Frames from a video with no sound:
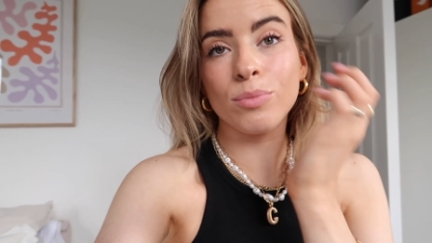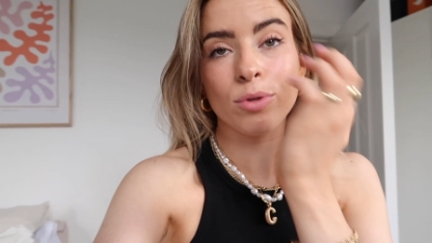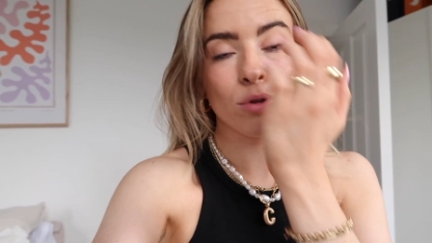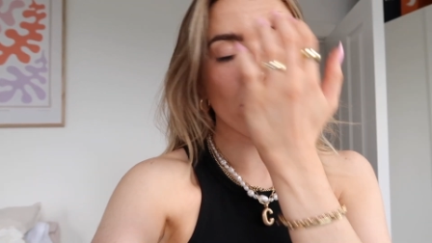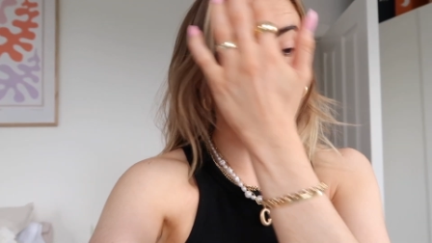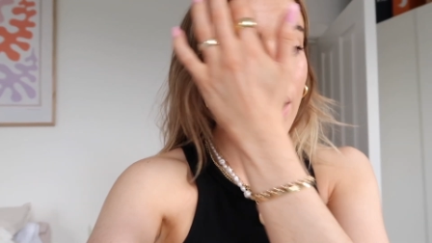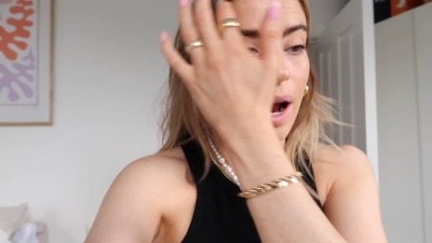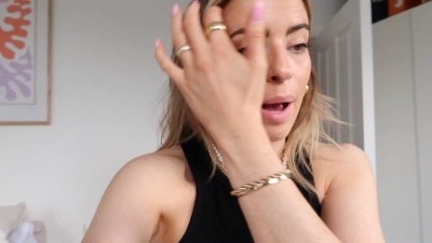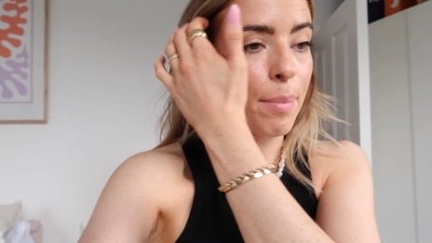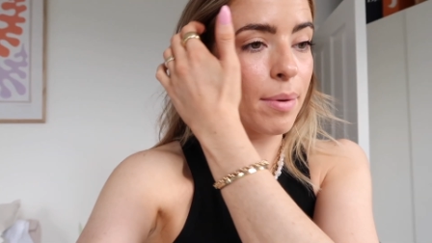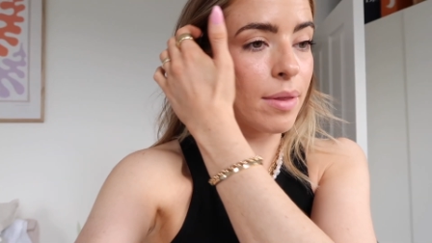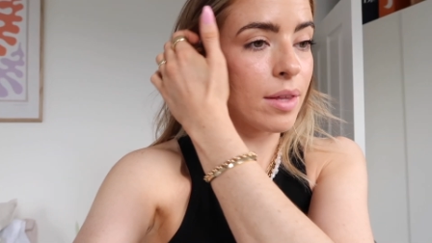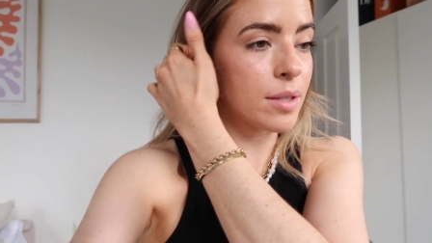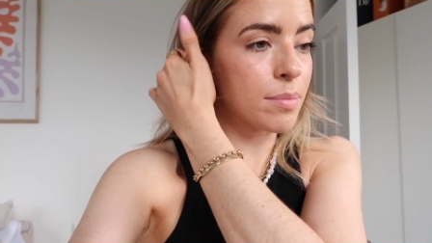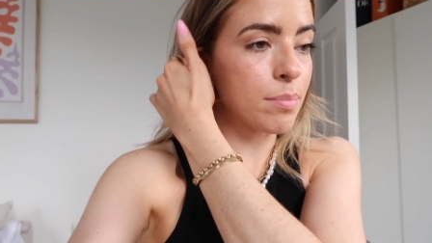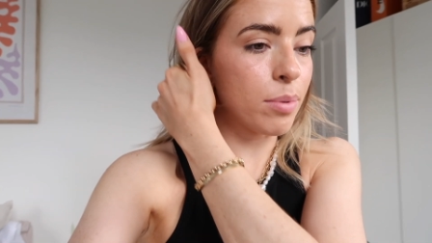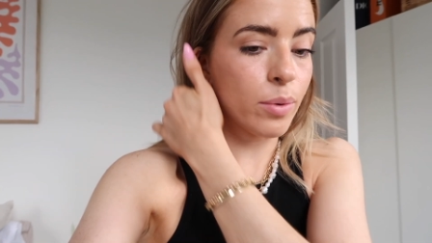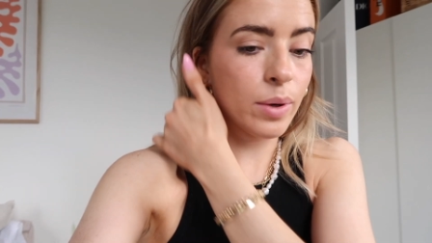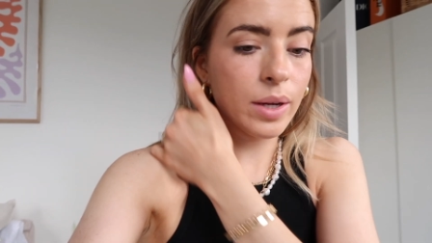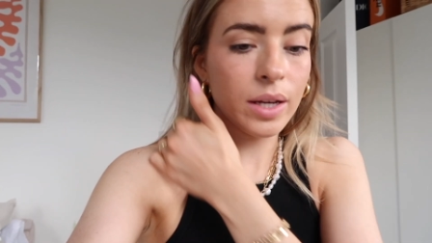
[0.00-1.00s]
crap at this
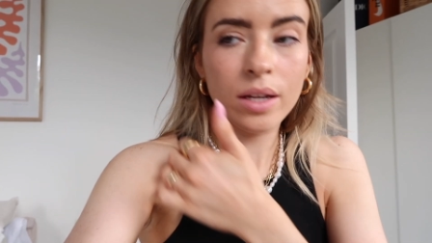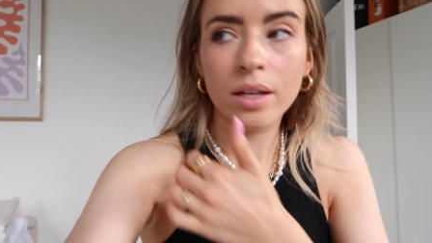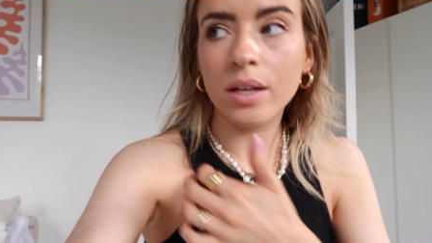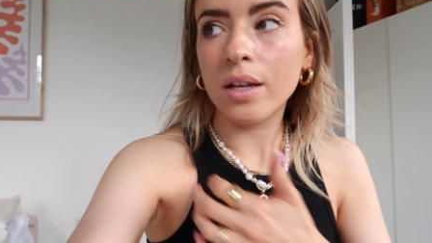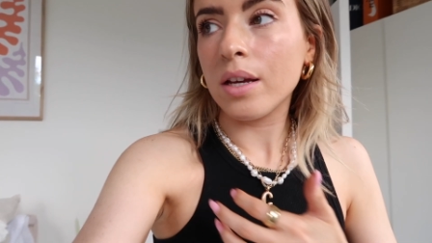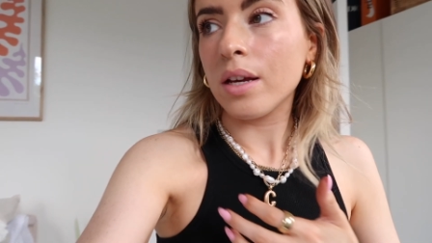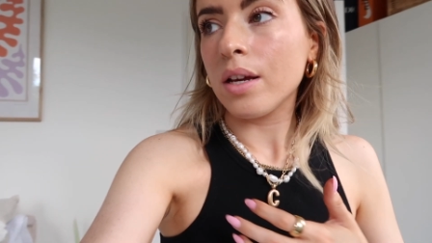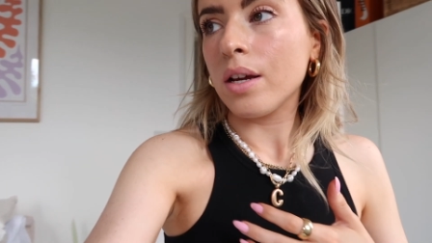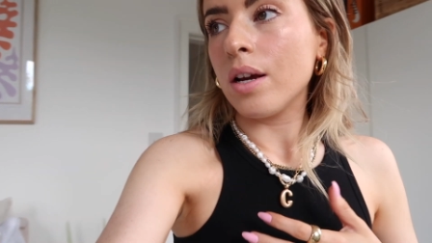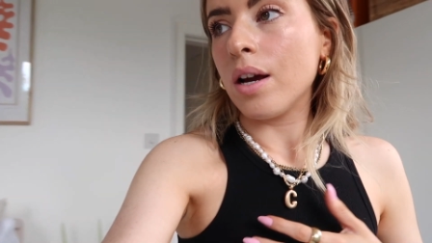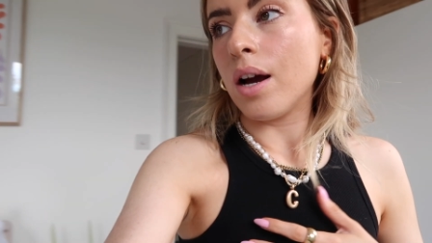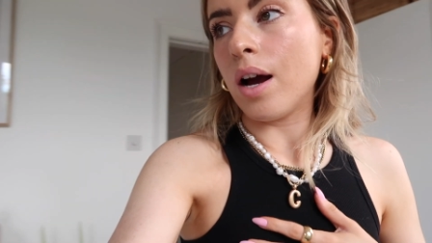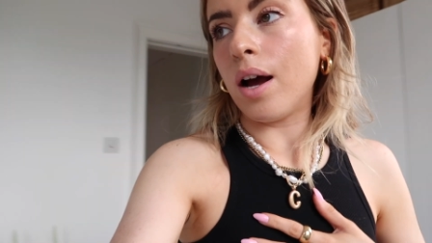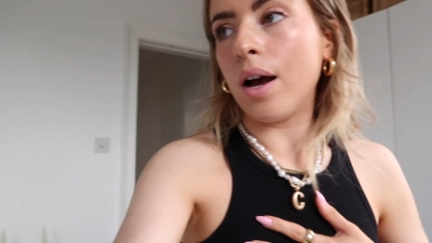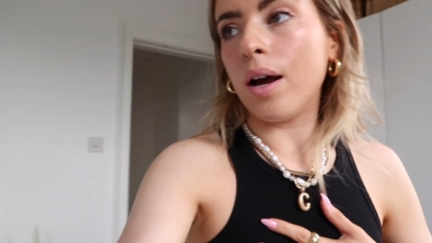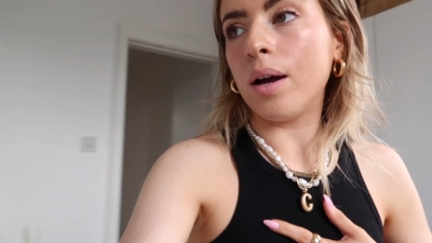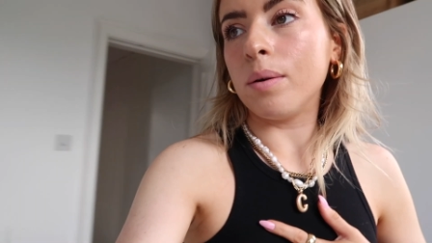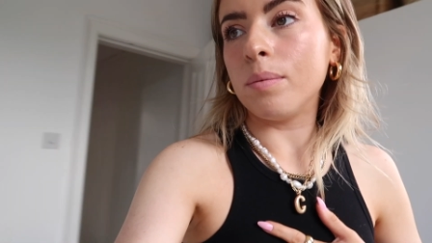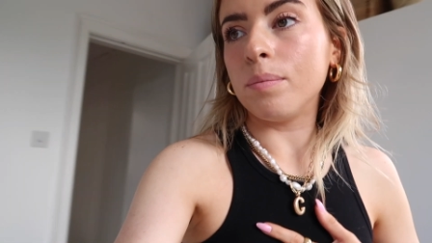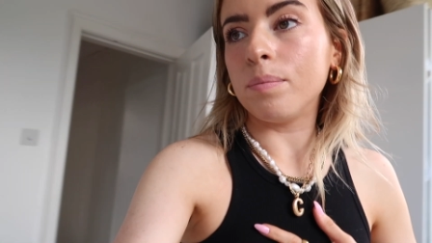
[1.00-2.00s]
point,
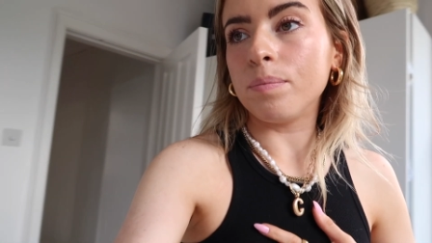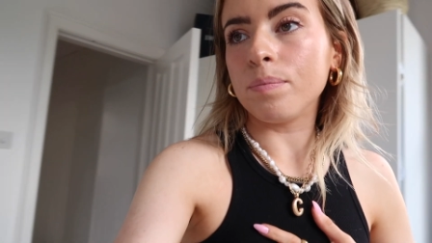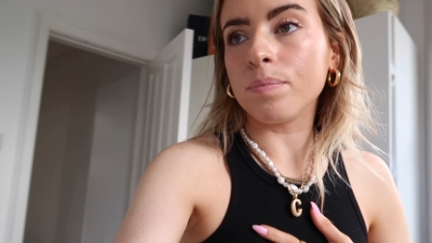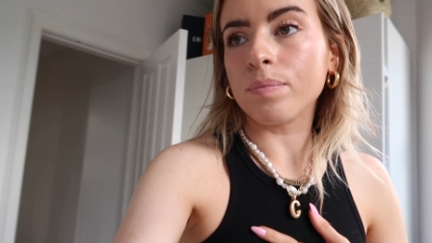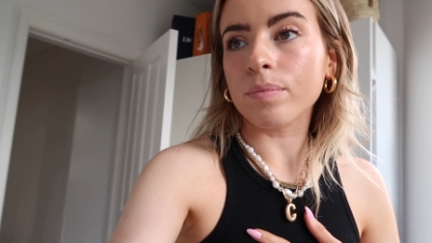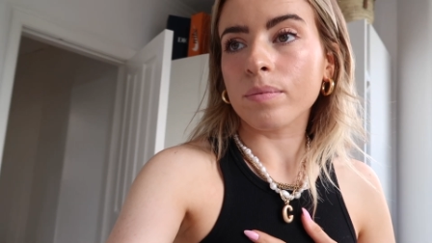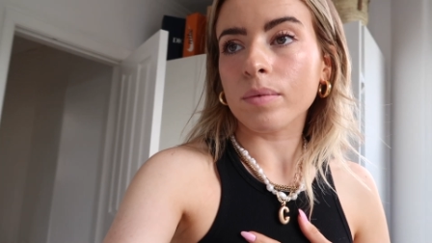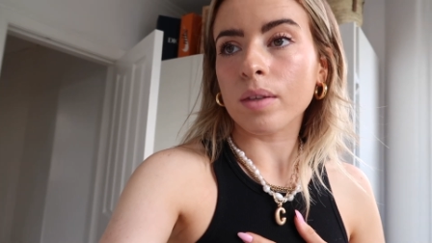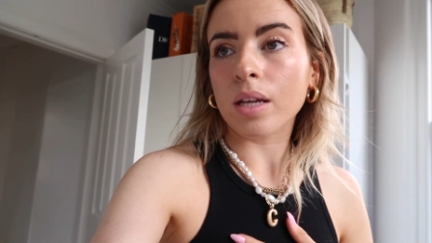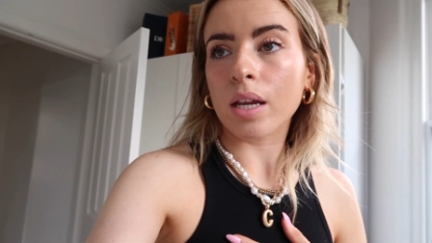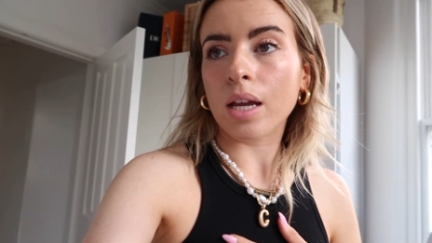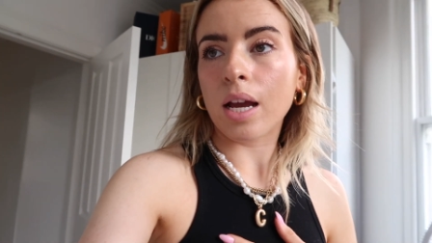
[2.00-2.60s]
and